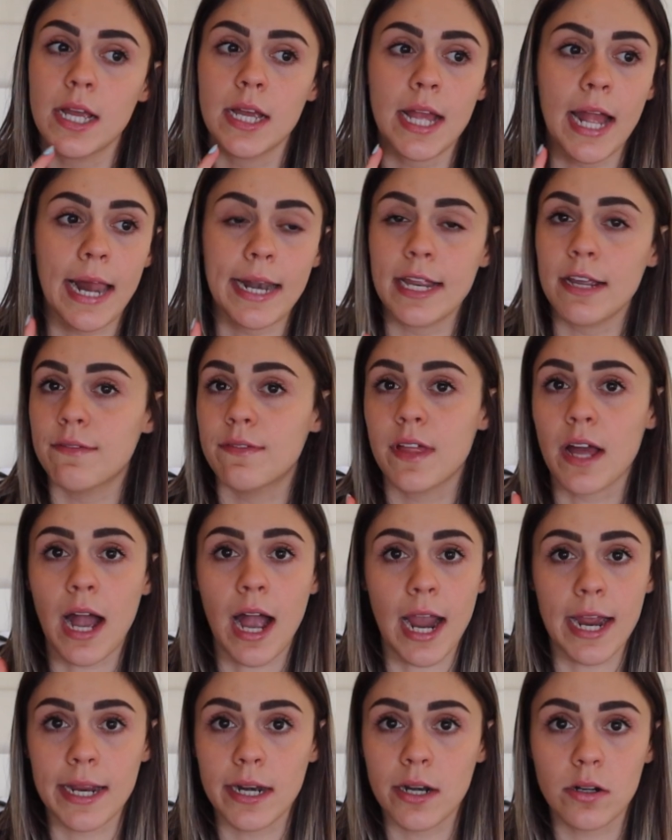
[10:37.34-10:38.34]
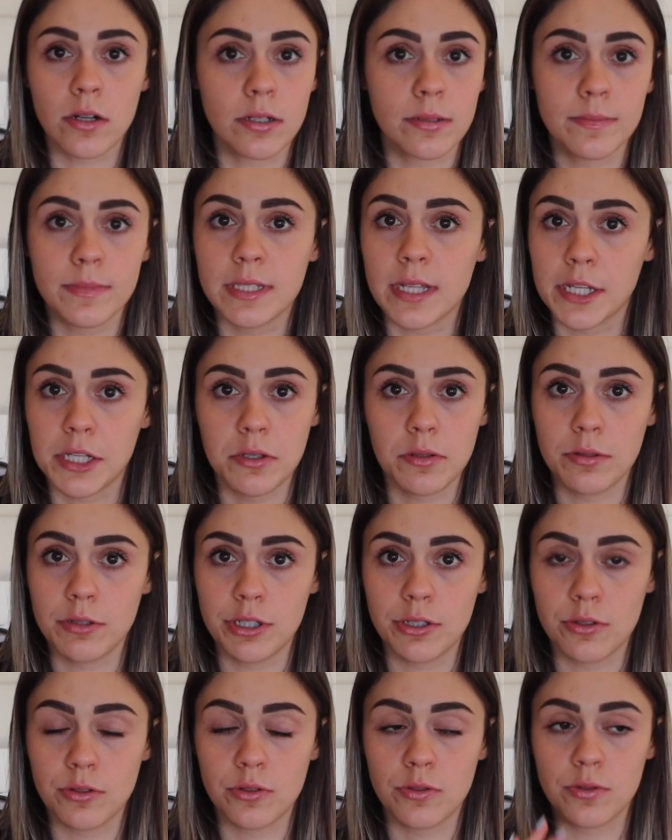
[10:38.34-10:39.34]
any of the items that you
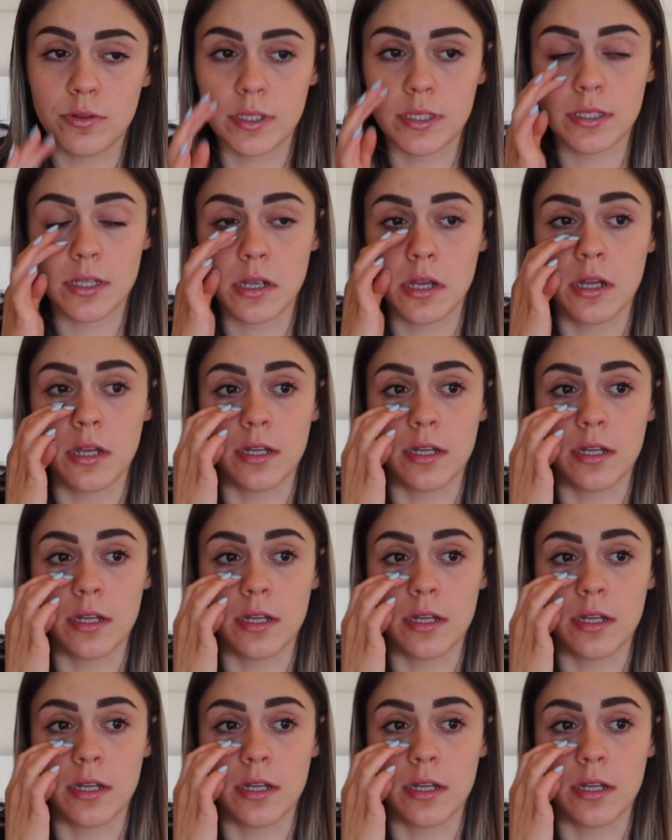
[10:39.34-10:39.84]
use.